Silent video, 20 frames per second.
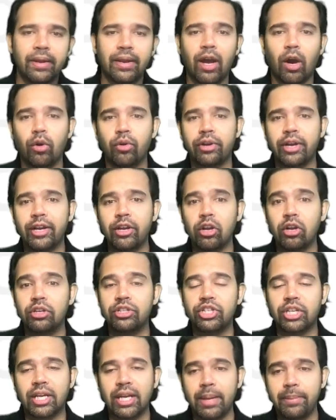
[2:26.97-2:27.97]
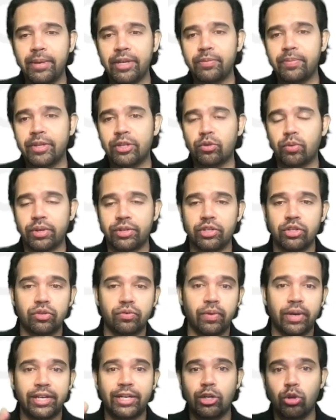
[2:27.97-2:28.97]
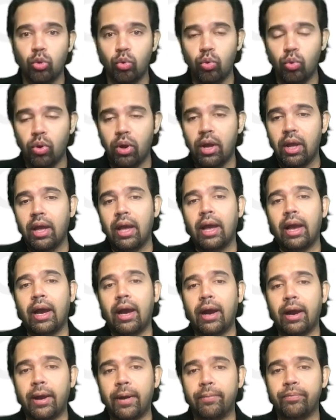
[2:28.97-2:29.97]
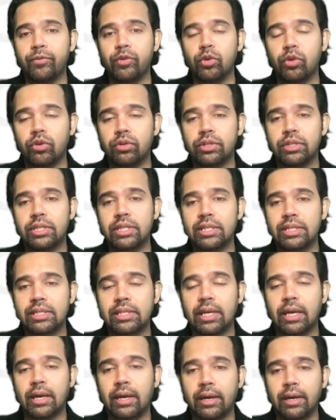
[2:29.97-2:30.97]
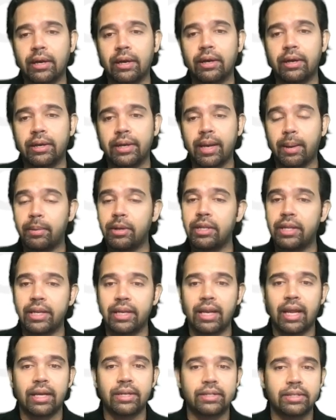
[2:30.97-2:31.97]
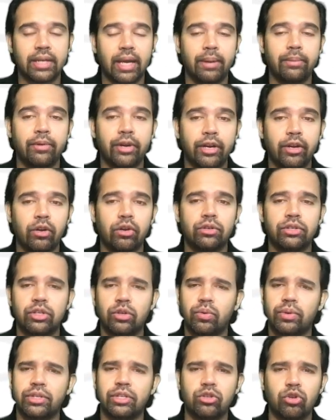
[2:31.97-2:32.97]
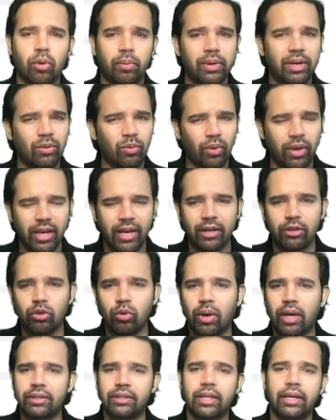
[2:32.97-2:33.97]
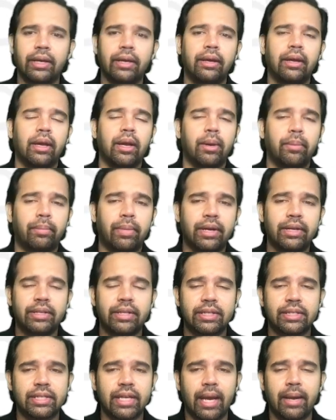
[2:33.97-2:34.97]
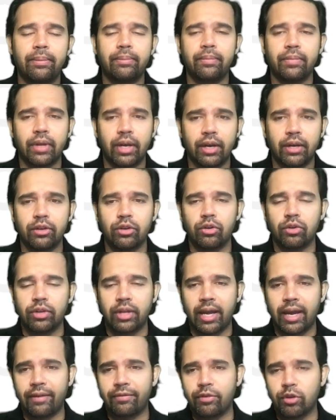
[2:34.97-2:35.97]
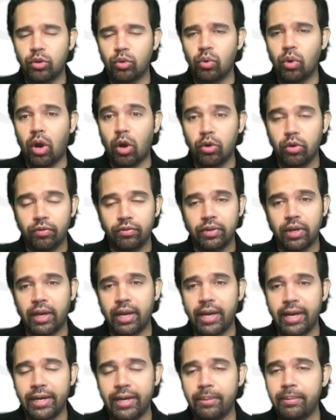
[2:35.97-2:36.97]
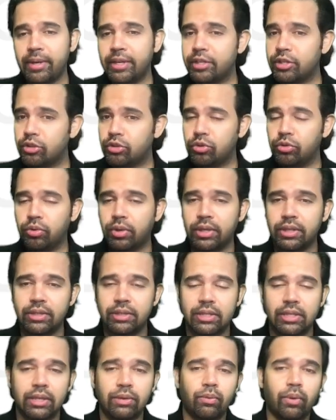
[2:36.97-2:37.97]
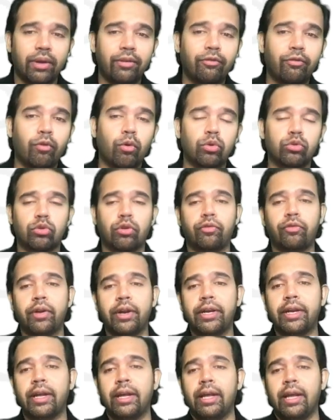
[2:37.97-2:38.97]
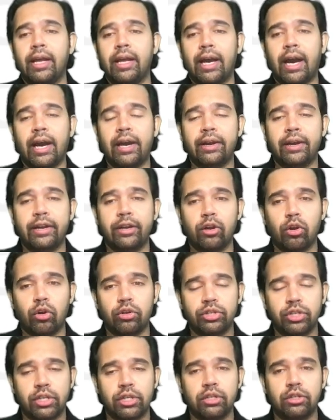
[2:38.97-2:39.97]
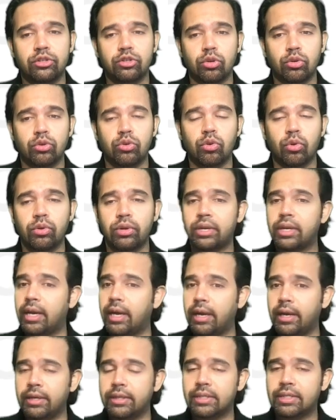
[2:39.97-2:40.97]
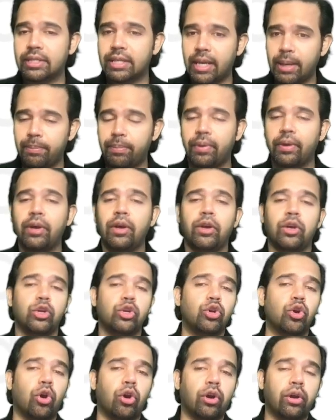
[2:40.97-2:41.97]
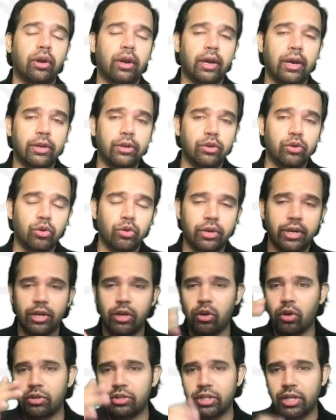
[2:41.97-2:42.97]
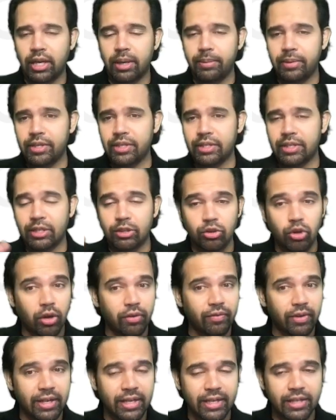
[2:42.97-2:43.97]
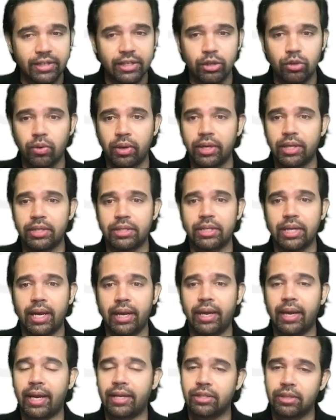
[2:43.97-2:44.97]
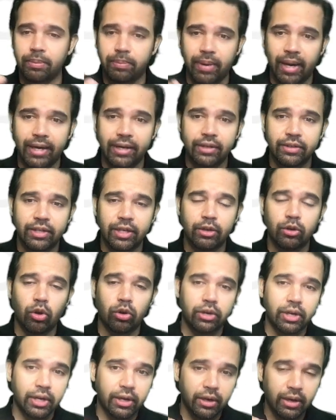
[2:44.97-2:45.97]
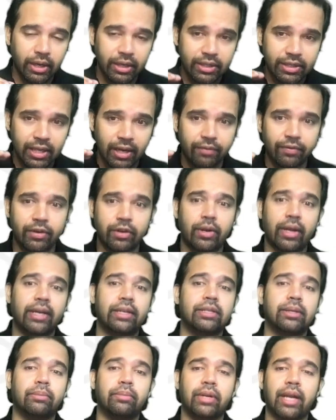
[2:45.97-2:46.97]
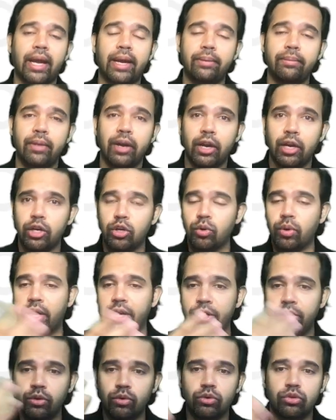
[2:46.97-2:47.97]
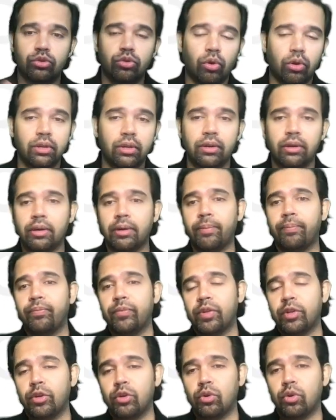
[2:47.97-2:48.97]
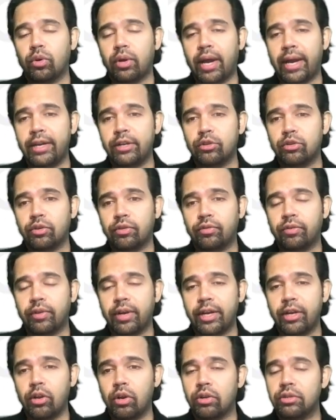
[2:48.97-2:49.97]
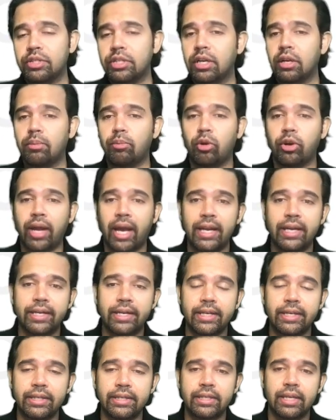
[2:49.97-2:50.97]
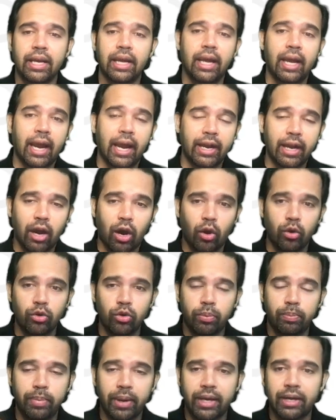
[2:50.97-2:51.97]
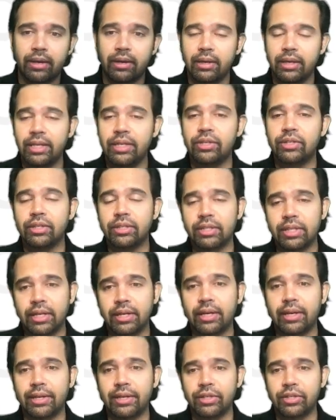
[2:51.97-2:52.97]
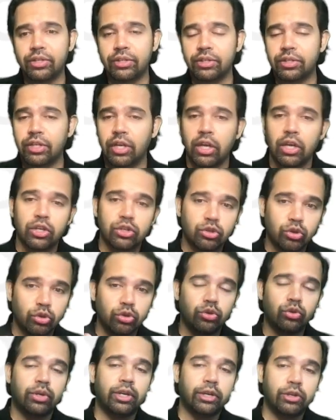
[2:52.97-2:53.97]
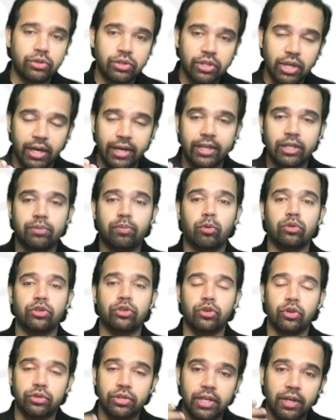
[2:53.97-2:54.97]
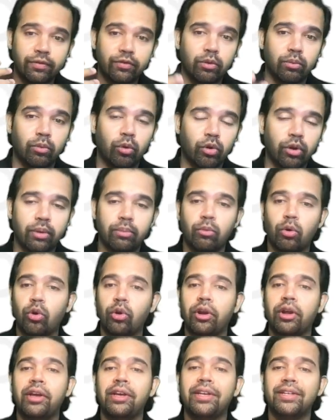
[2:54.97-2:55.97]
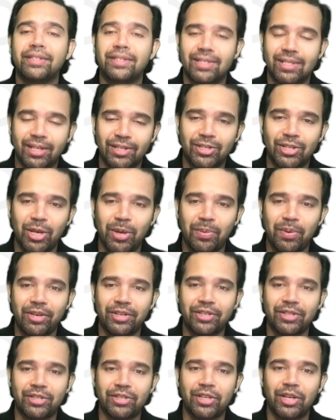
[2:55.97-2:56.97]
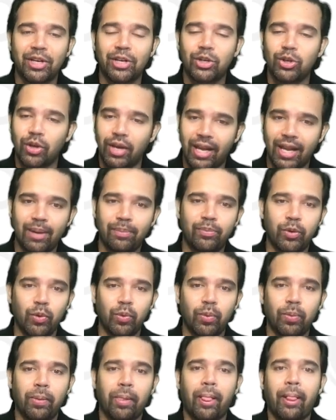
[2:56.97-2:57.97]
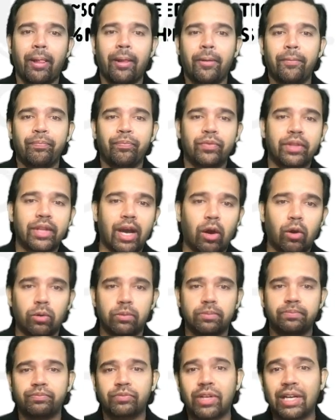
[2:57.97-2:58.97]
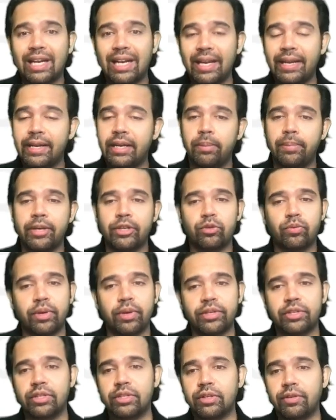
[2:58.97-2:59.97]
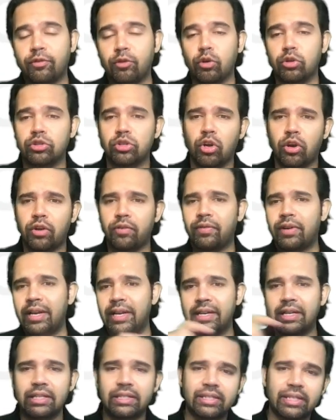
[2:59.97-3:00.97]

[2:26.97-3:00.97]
now radiological image based questions were two um, you know this is uh, double than last time radiological question normally ek do aate hain but this time uh, you know they have two out of the eight images you can see one fourth of it are radiological so don't uh, skip your uh, you know radiological images it's not very easy to understand as a practicing doctor itself it takes some time to get used to all the you know kinds of radiological modalities and how you pick lesions and conditions so you need to start exposing yourself to more and more such images to help you now clinical based questions of course a lot of clinical